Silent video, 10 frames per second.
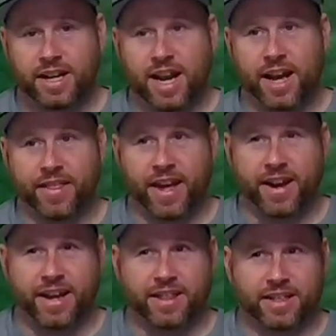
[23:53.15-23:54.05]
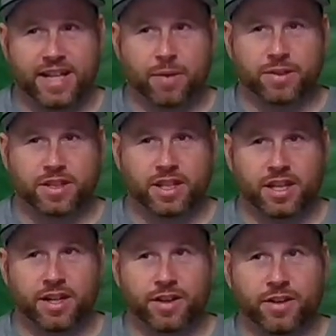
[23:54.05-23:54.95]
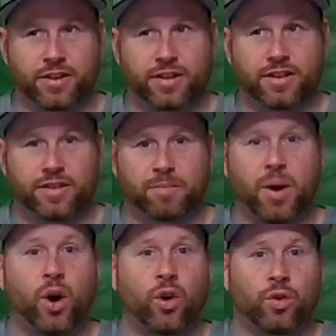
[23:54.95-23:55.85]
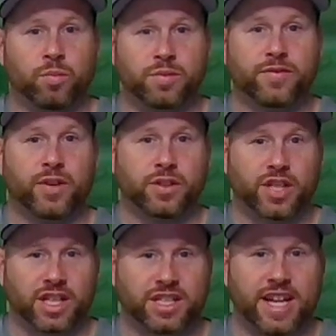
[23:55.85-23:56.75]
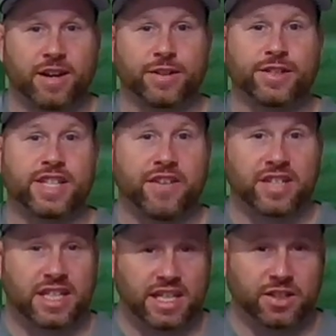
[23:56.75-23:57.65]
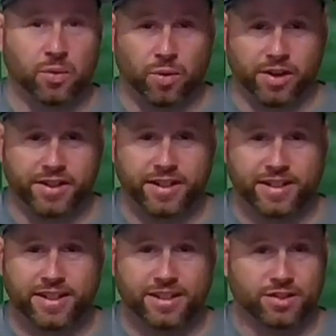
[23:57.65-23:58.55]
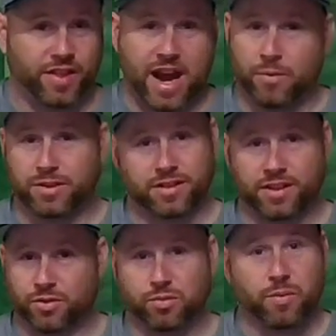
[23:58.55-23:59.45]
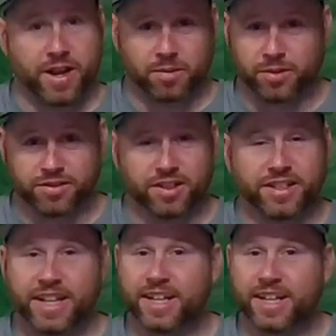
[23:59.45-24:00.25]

And then I think that was the year Mahomes' first touchdown at 17-1. So that was an incredible Sunday.